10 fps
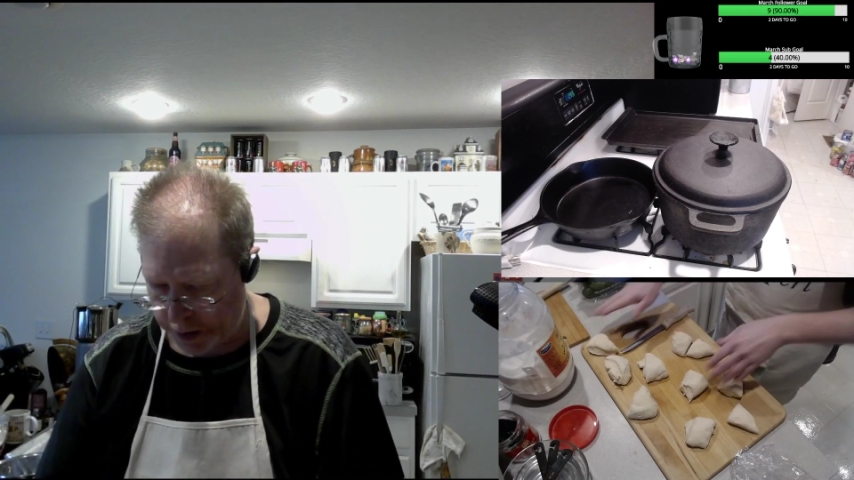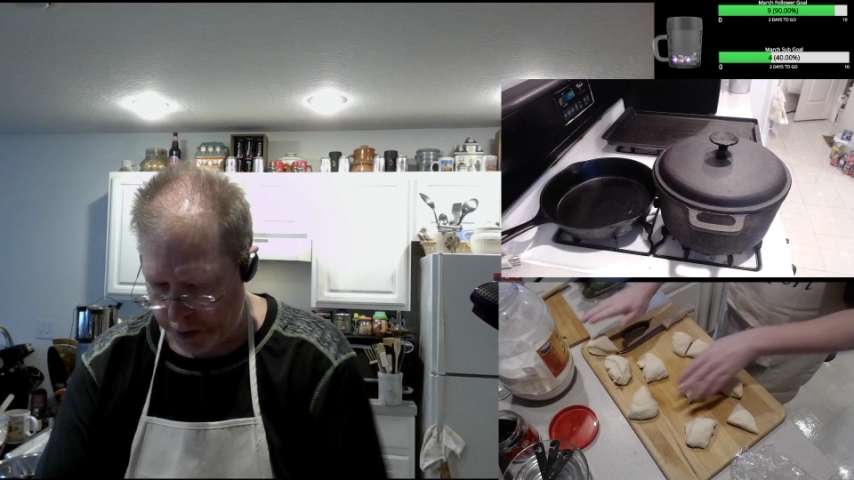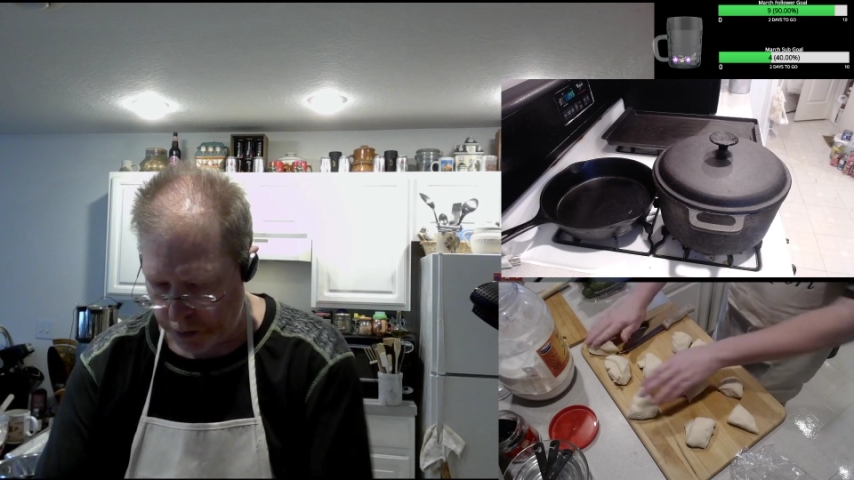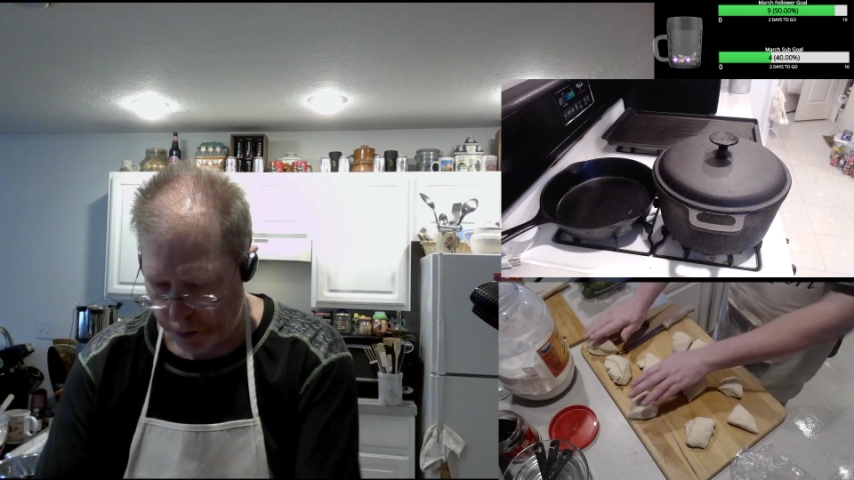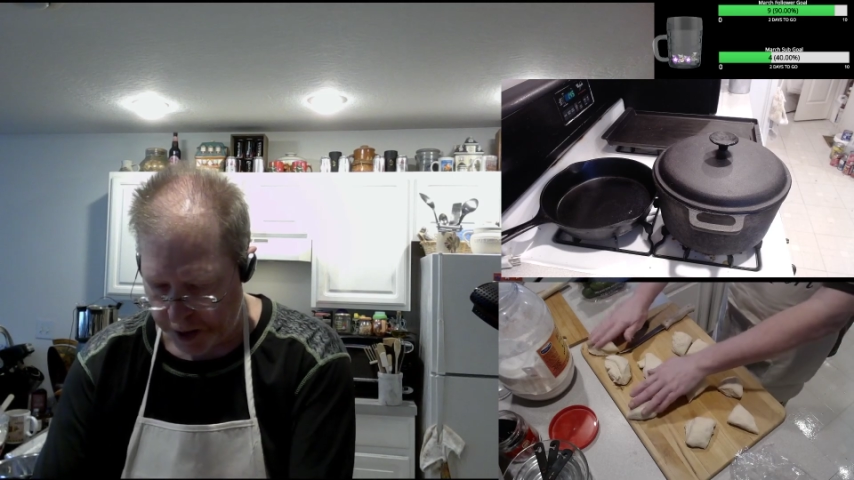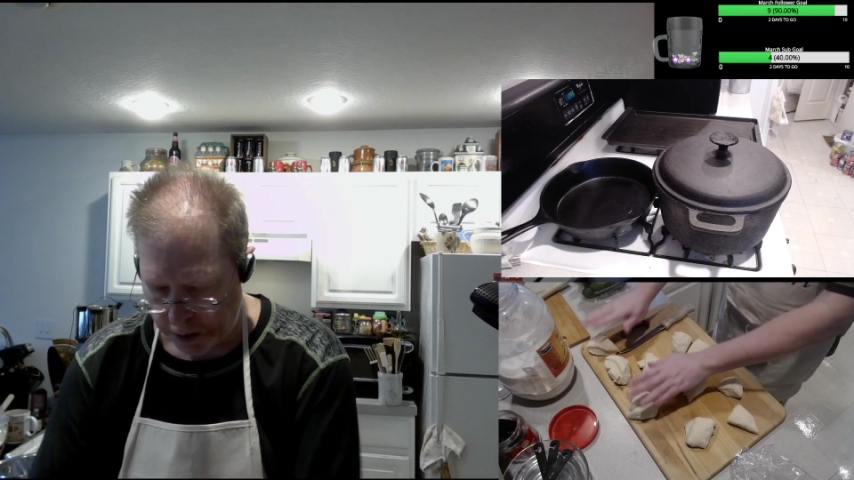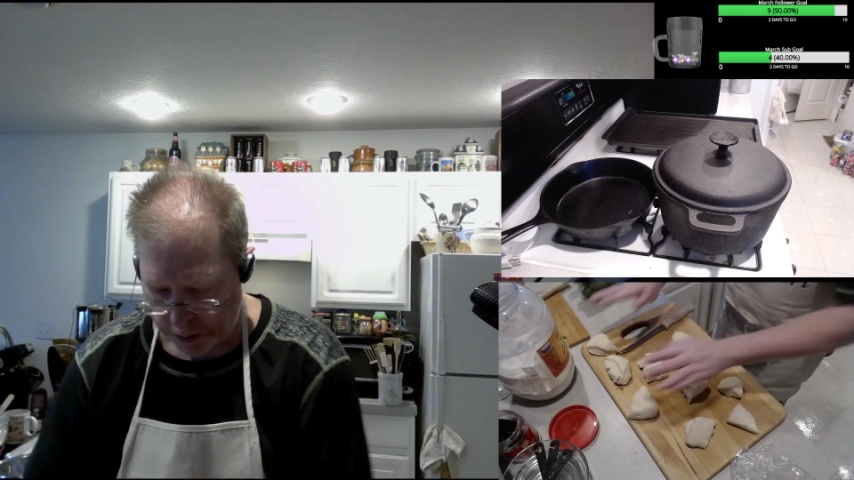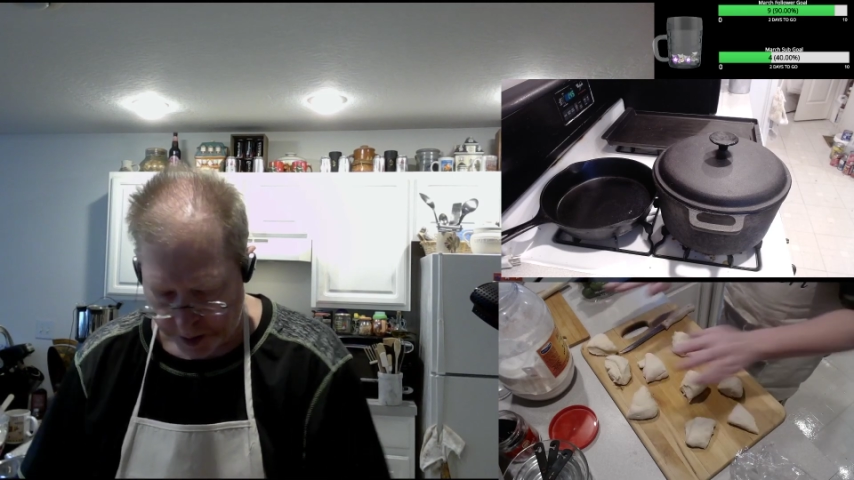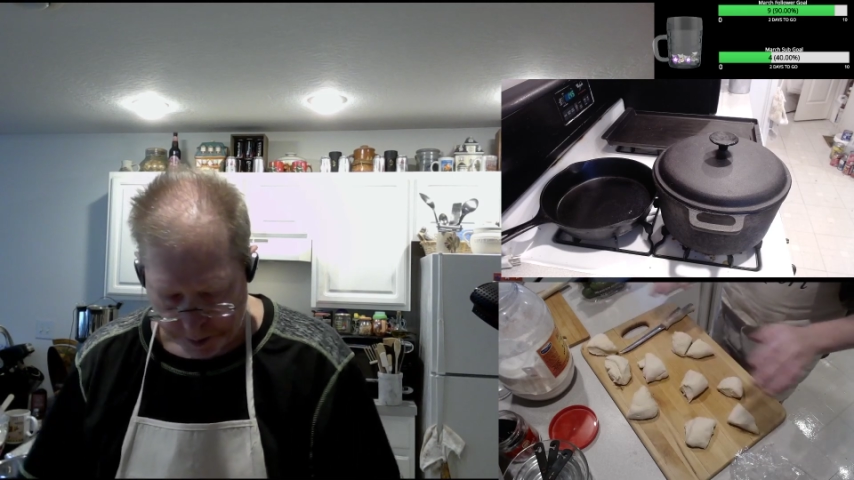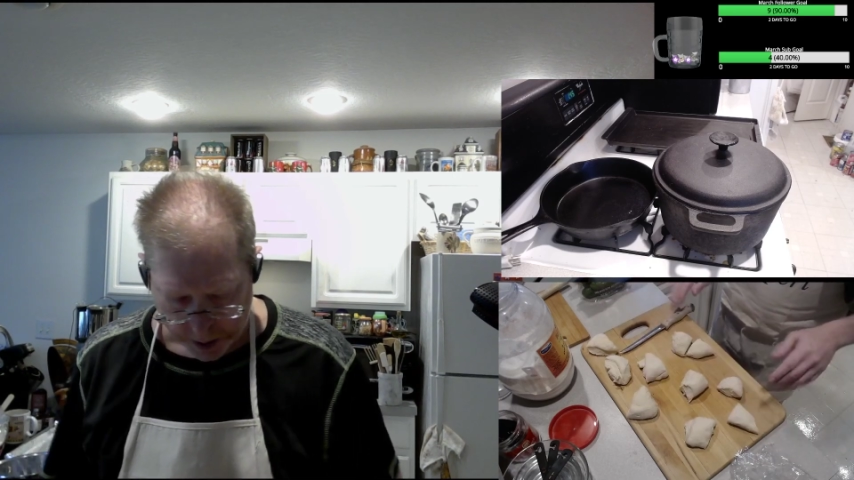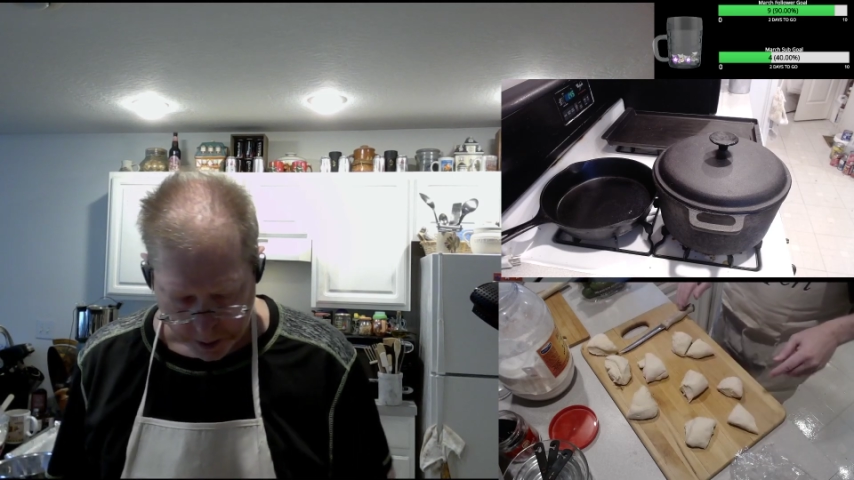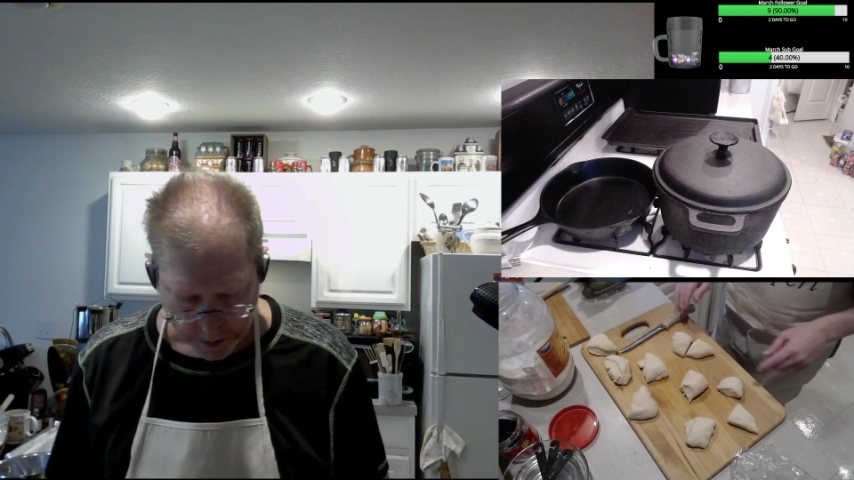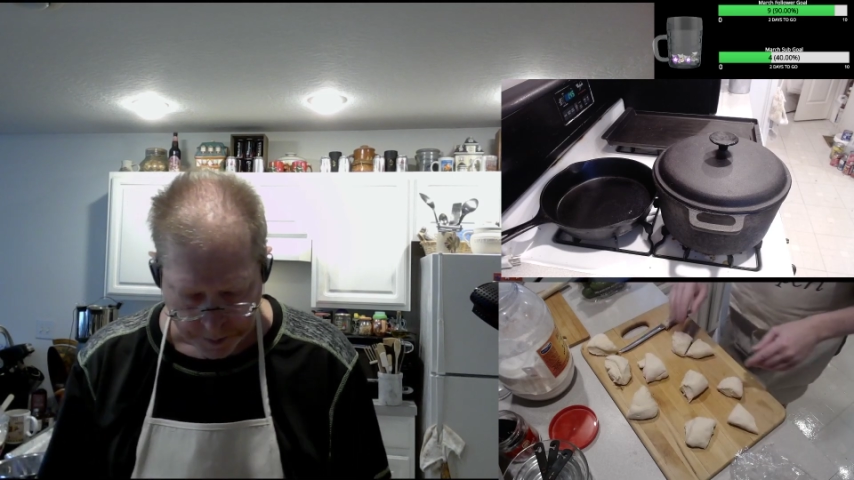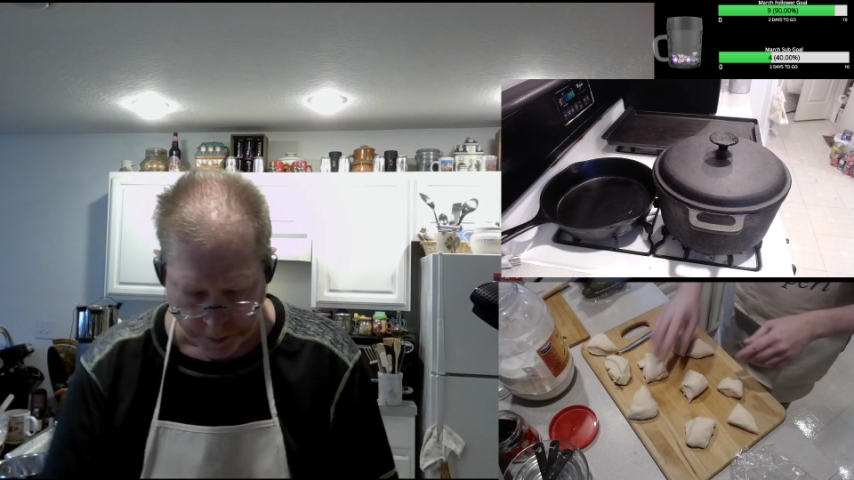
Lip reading: These will be a little bit bigger.